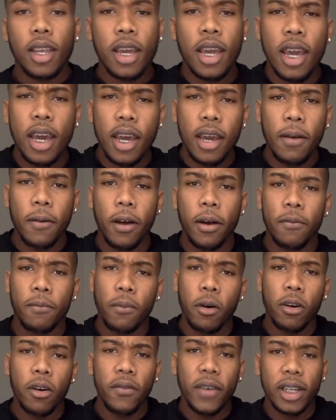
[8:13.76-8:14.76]
of
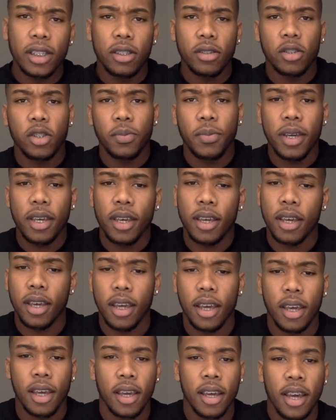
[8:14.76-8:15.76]
motivational speaking,
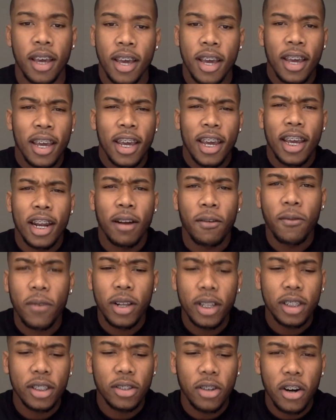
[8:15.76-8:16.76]
and I'm
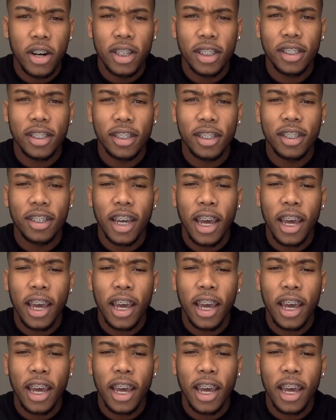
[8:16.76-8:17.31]
really starting to.